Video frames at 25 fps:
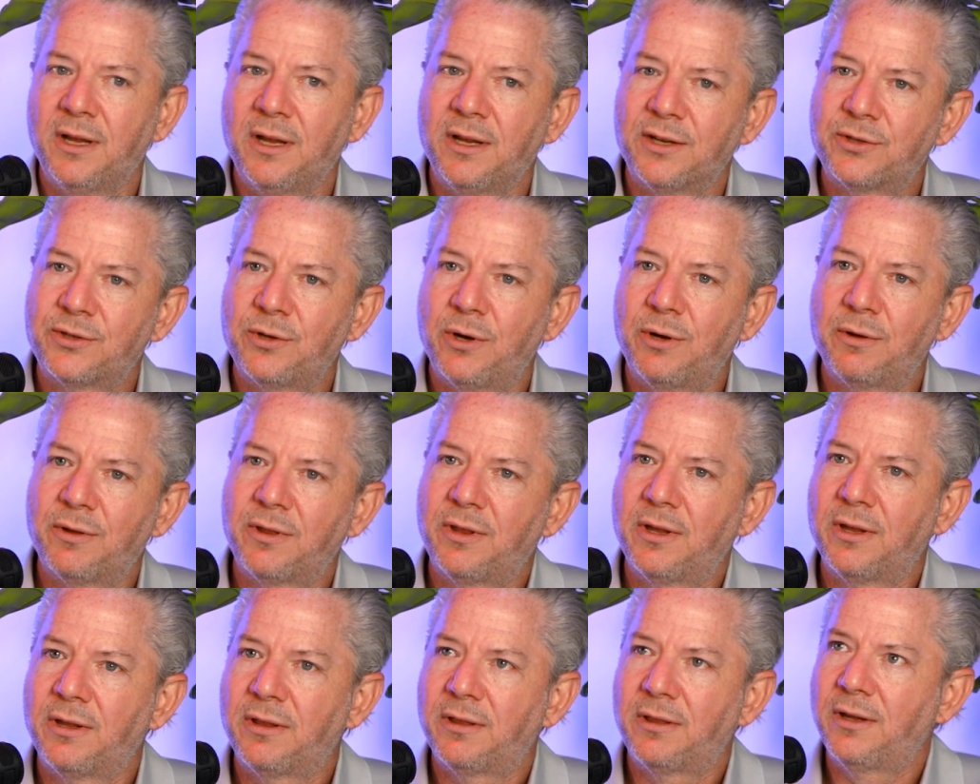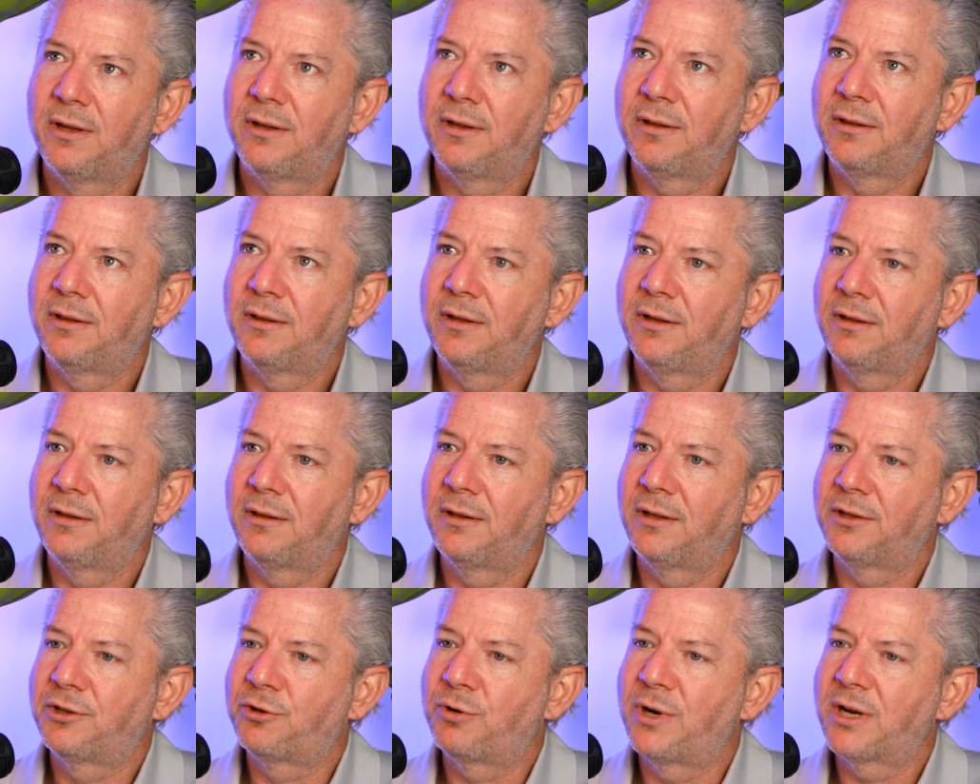So
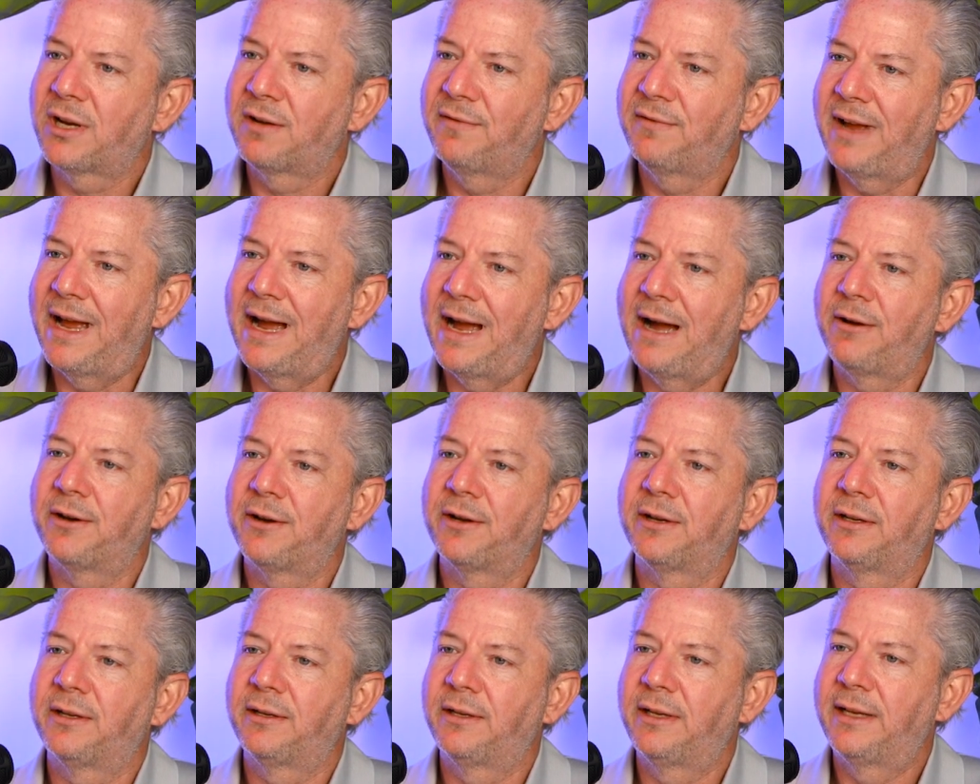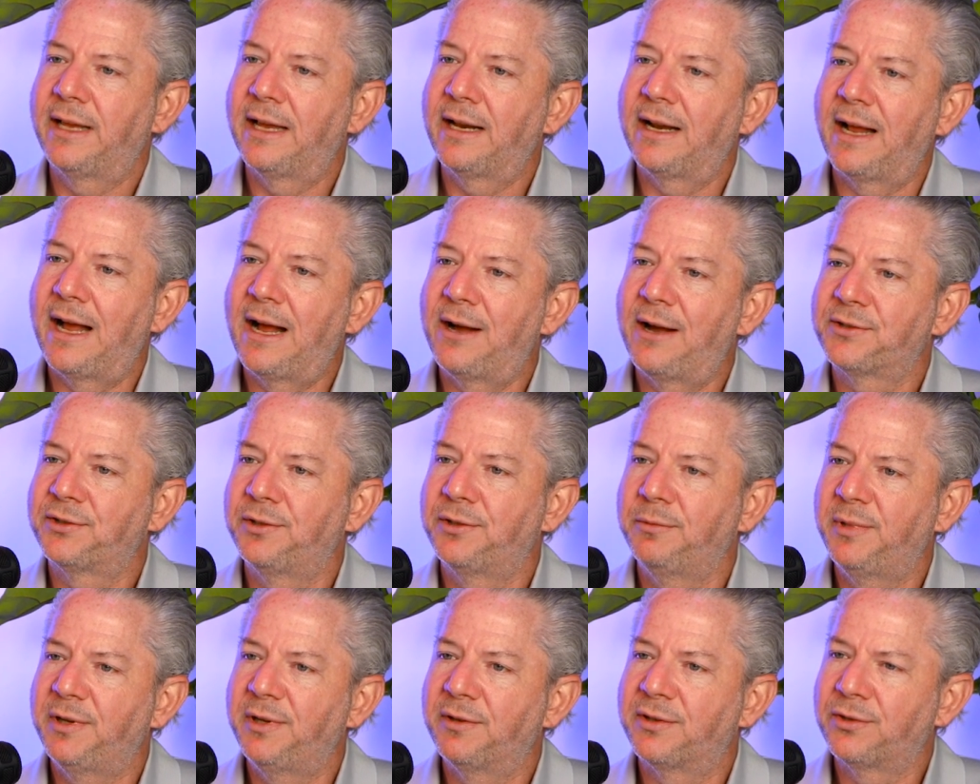the trick of how to get a house to
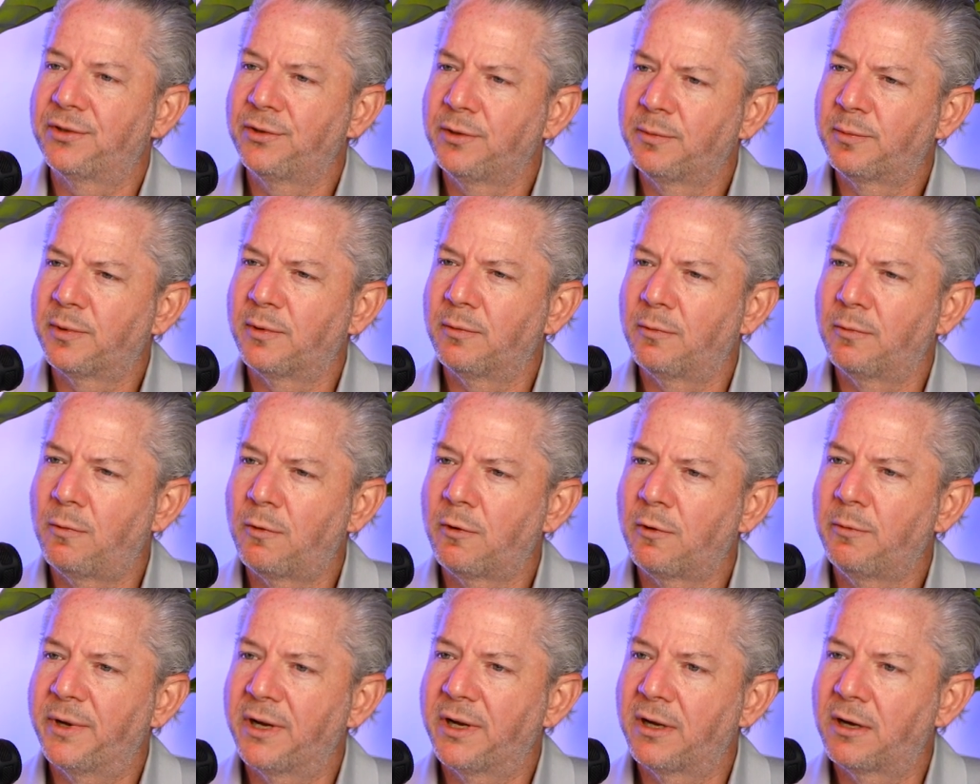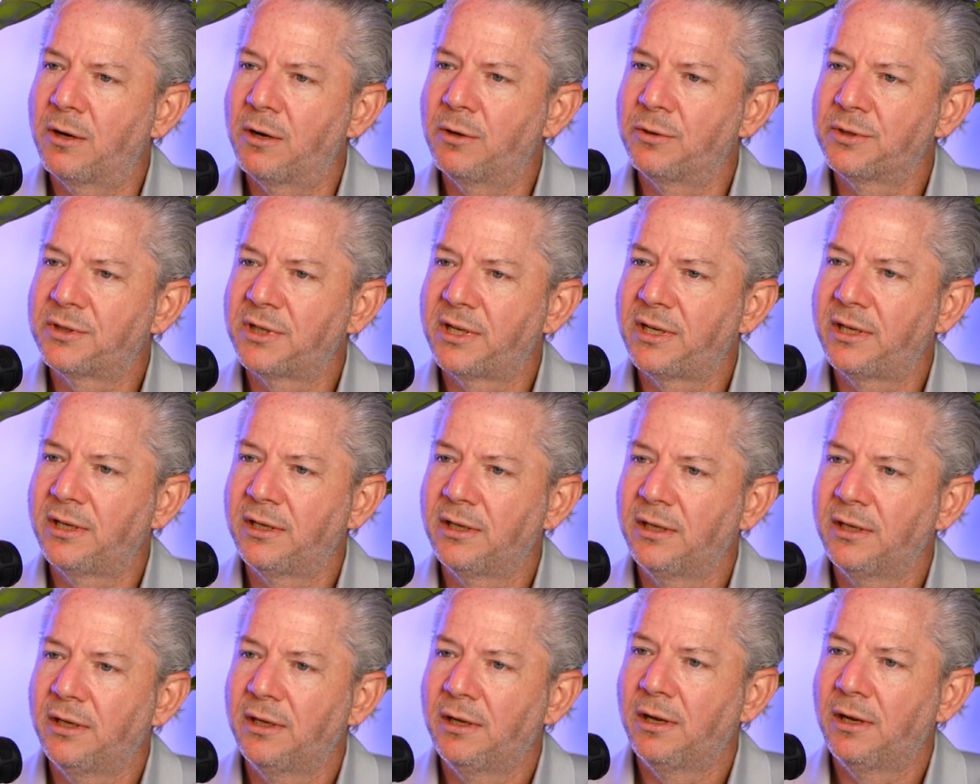be super warm and cozy
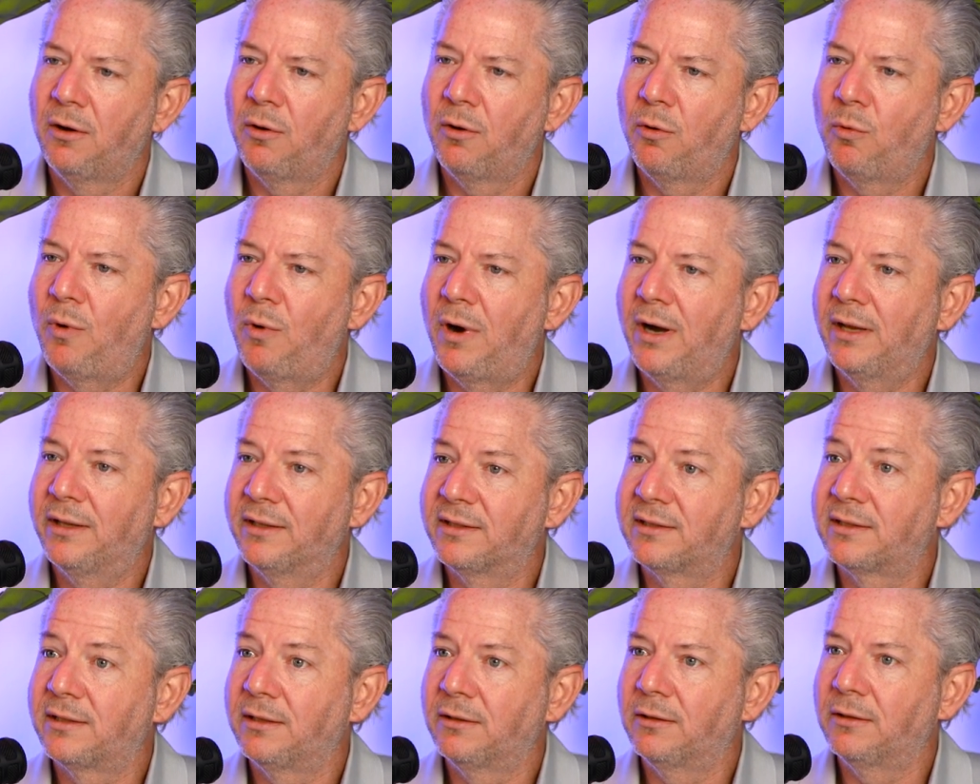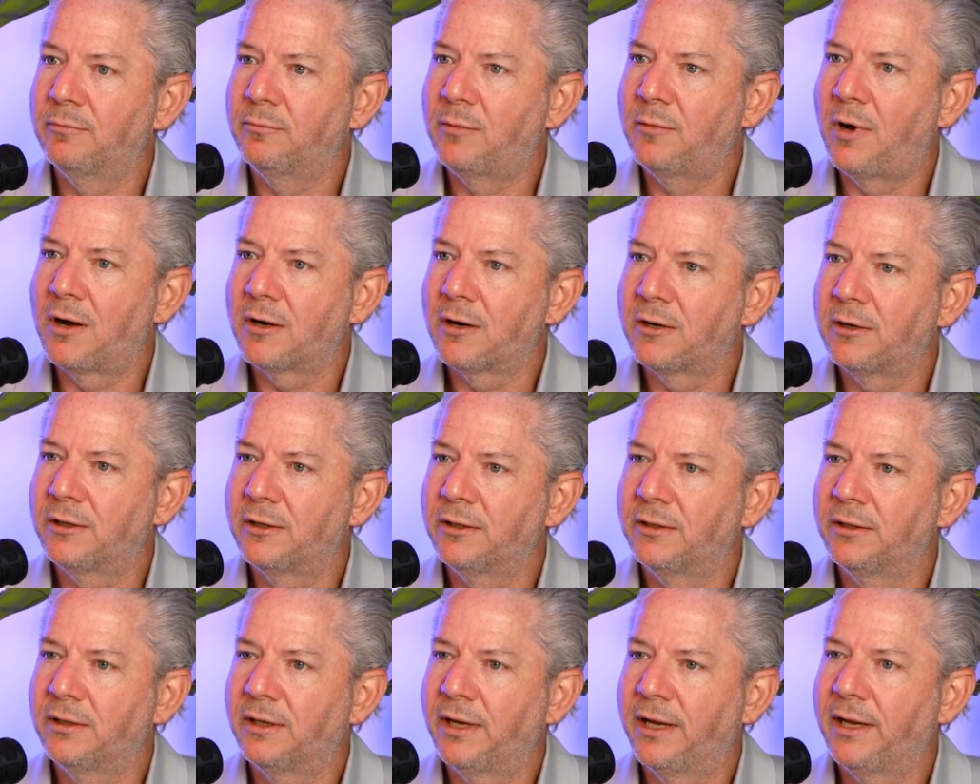while it's still
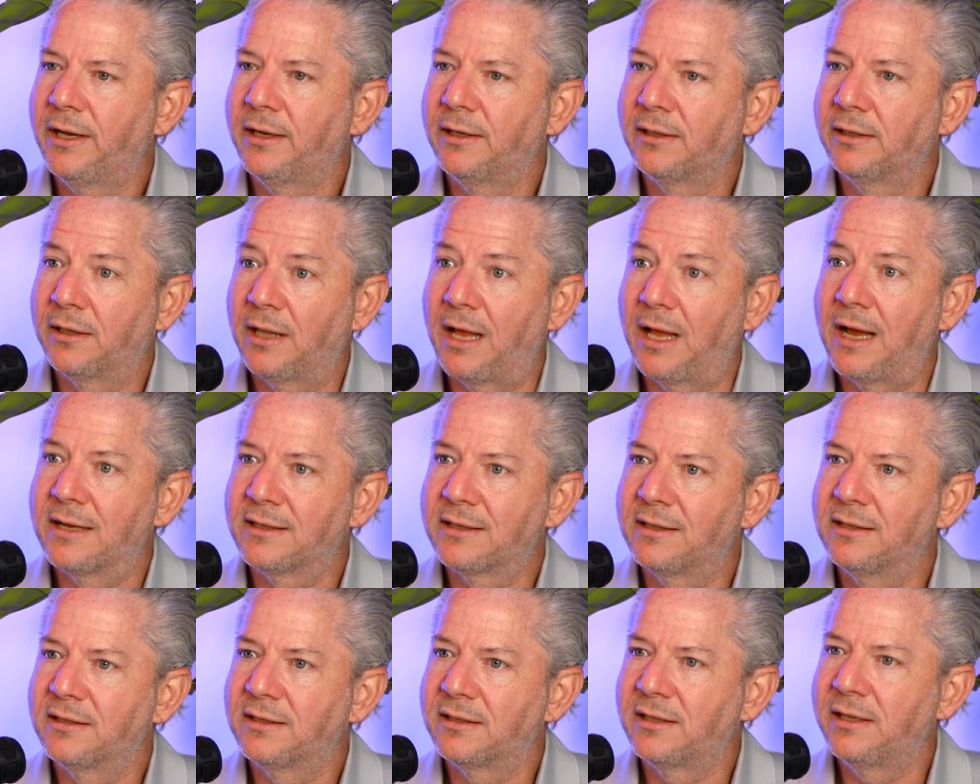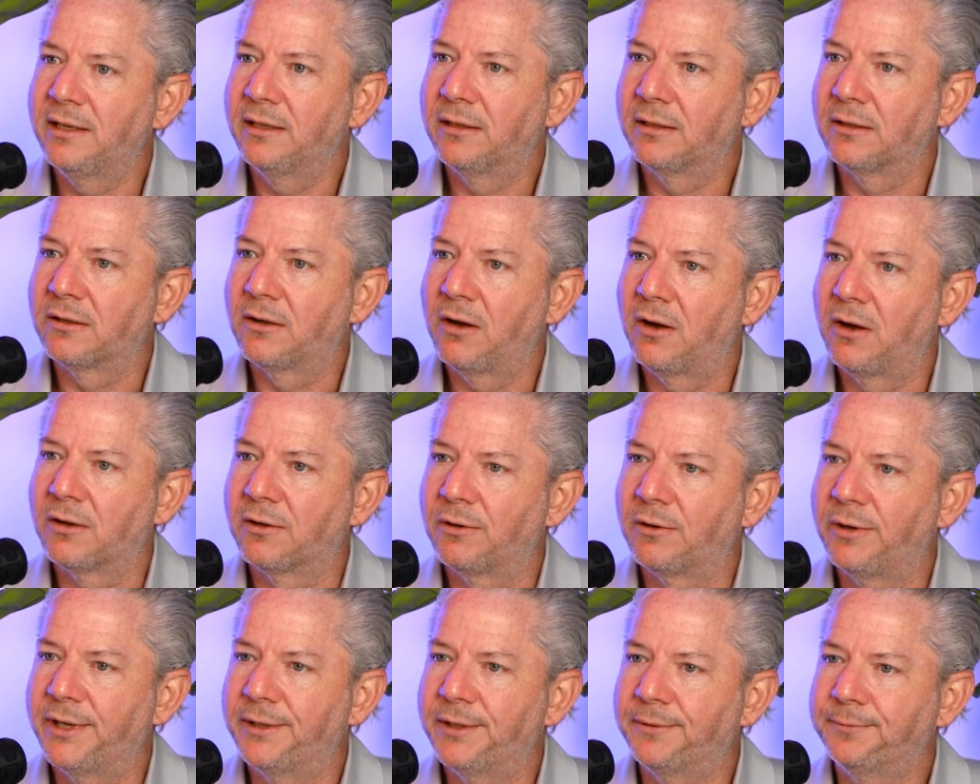modern and glass and steel and
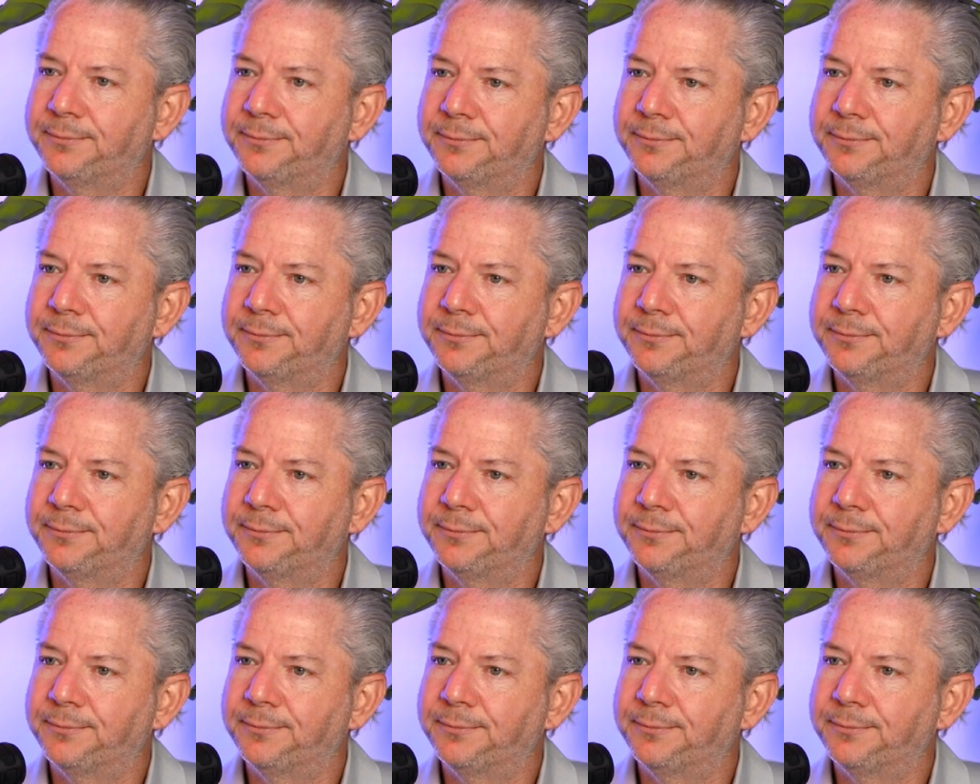concrete.